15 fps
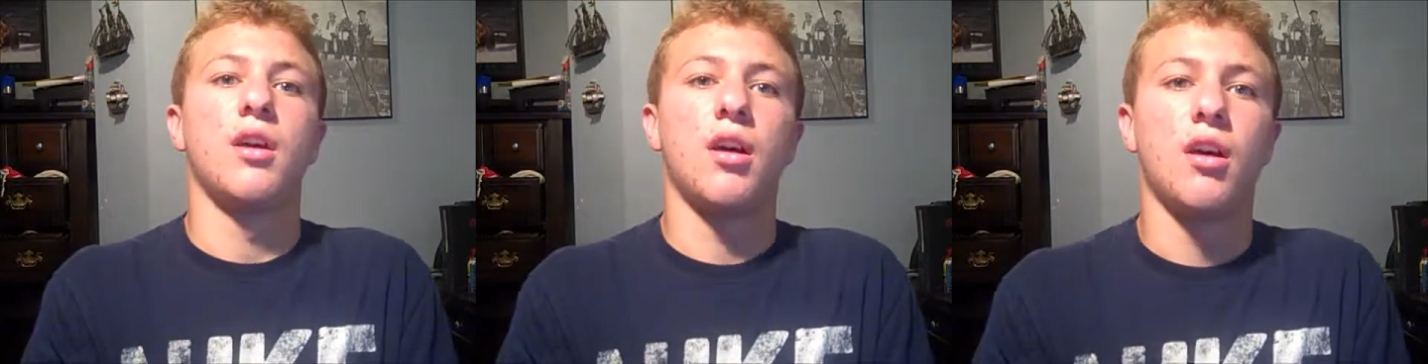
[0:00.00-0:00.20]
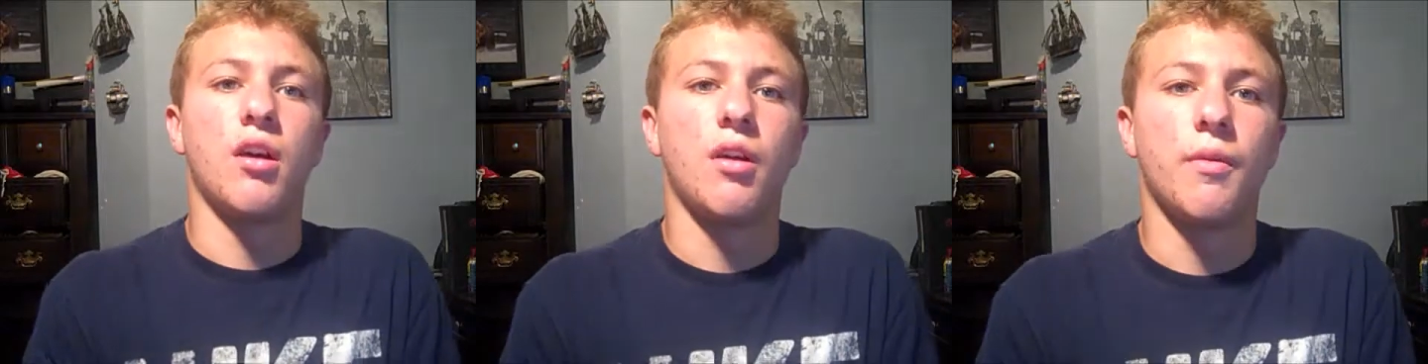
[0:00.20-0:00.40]

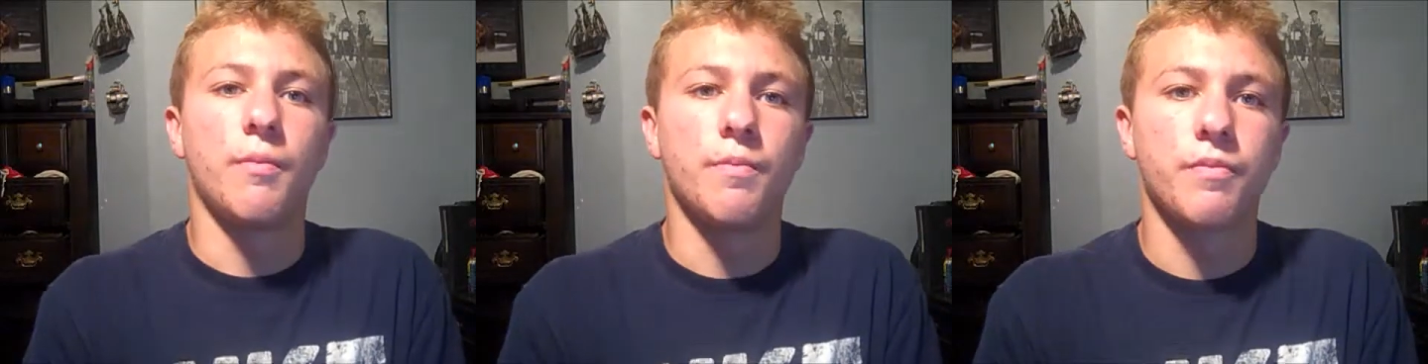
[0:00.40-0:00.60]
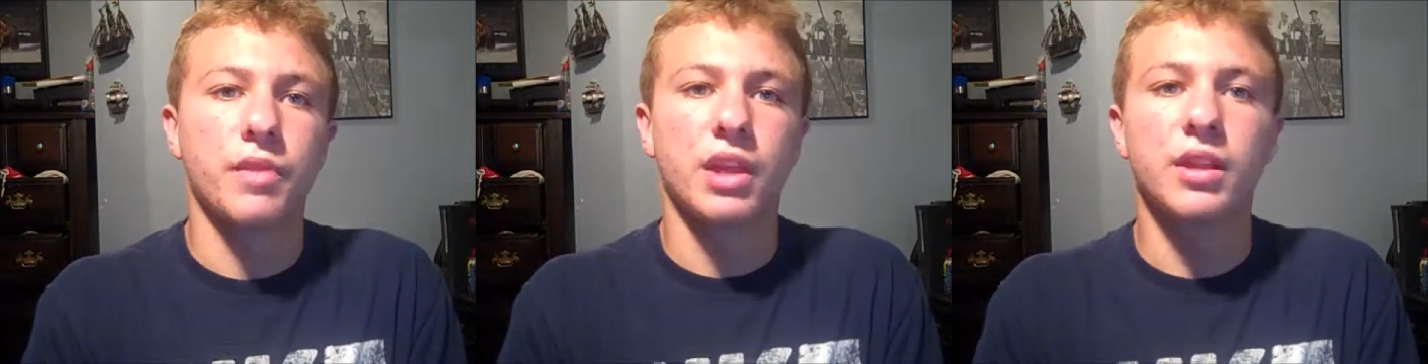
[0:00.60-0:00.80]

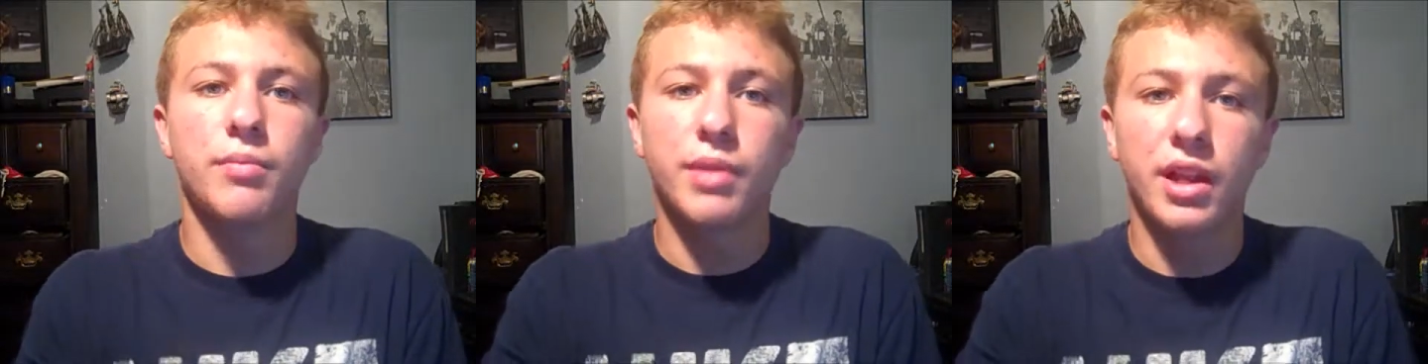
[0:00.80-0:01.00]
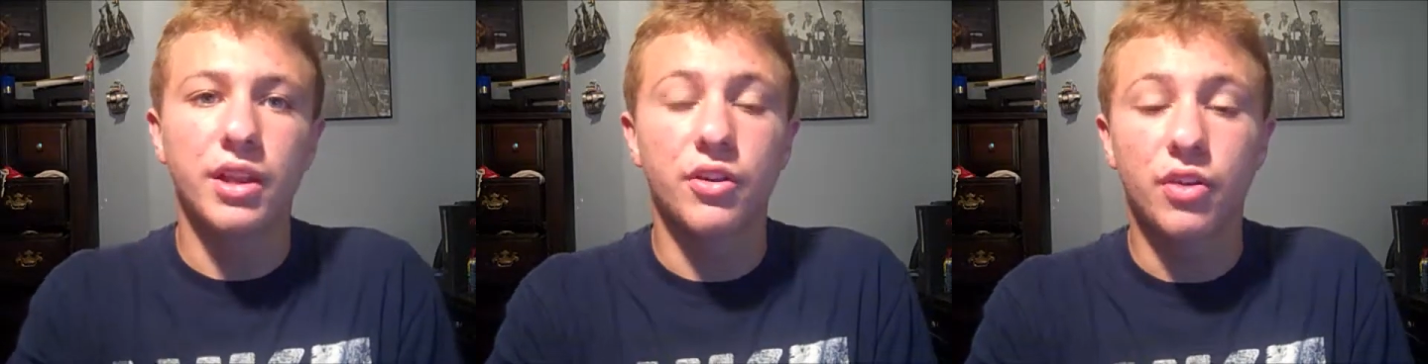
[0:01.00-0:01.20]
In the
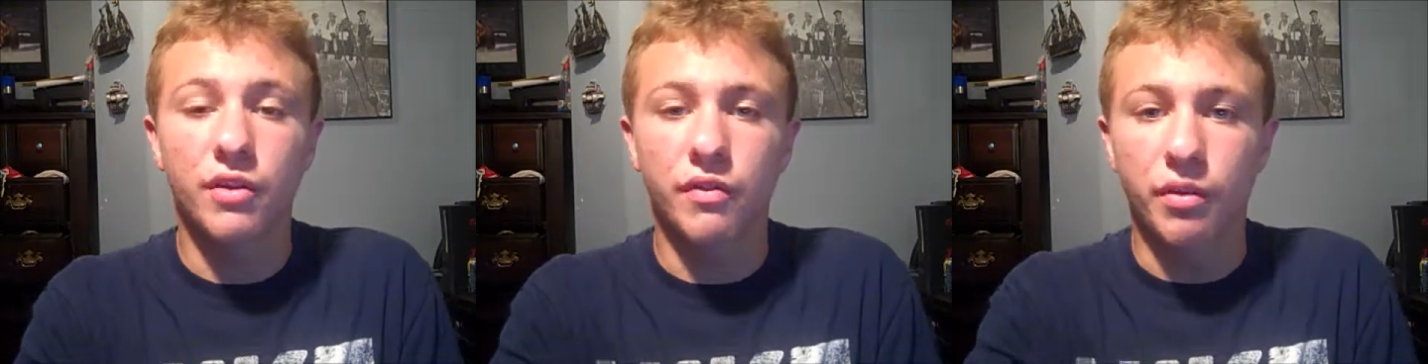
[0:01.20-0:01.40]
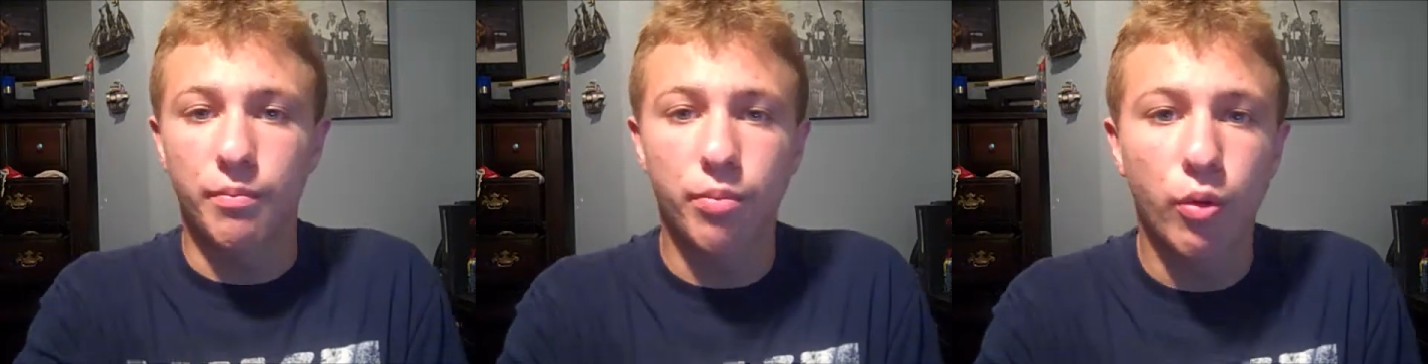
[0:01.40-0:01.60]
beginning, you're
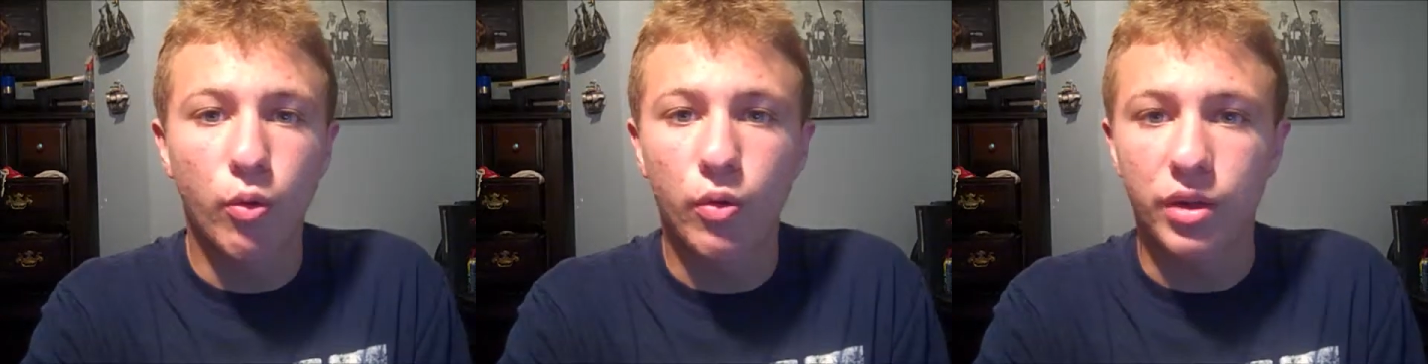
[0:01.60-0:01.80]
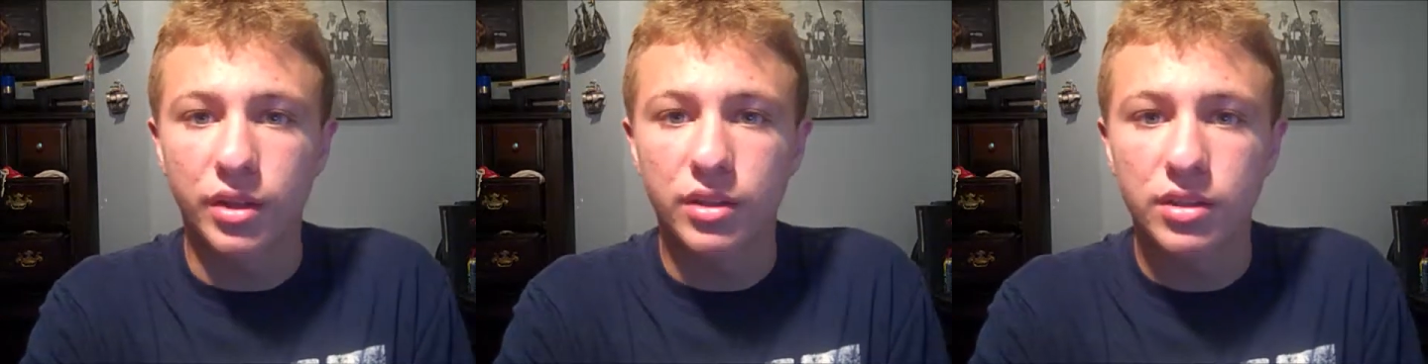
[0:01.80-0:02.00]
given
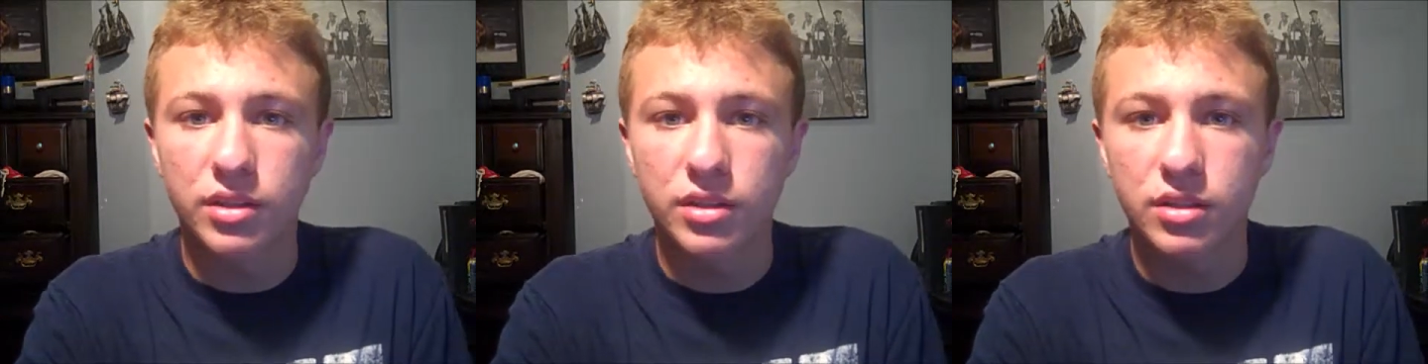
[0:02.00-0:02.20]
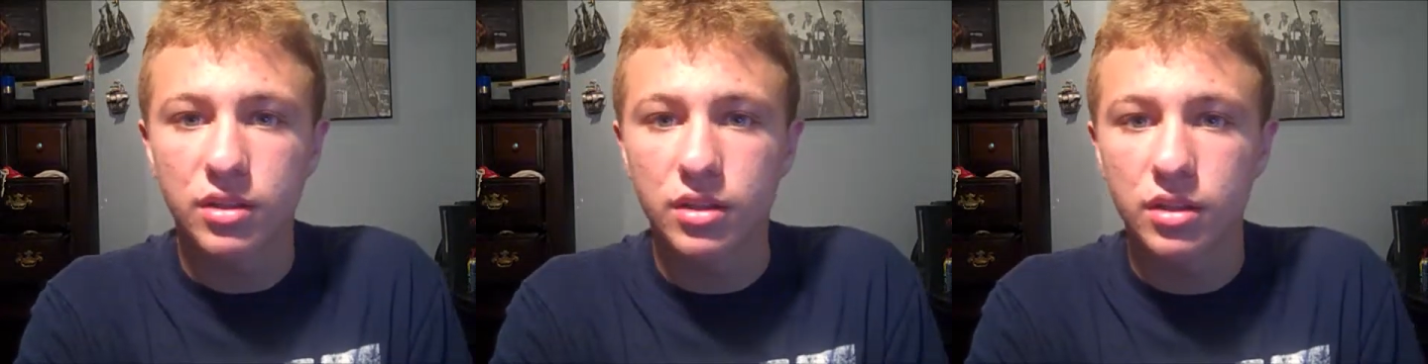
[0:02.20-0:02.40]

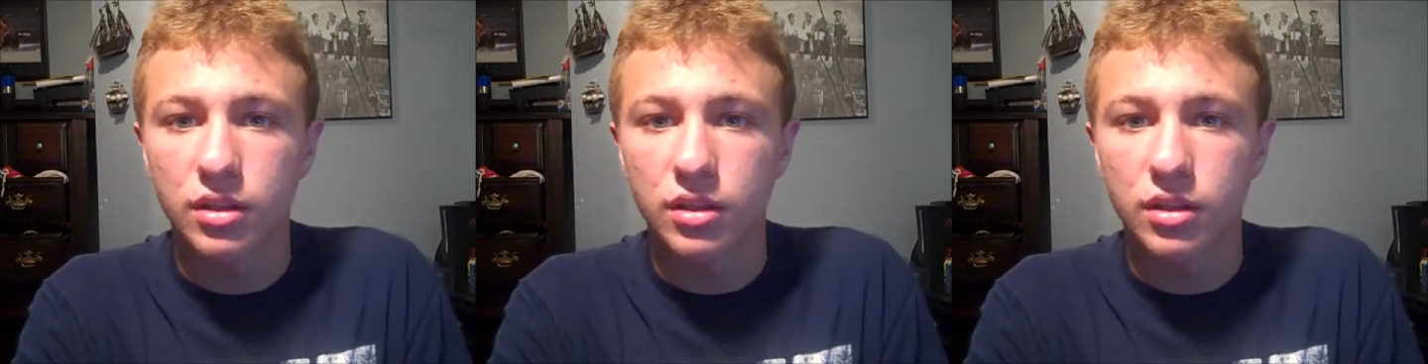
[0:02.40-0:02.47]
points,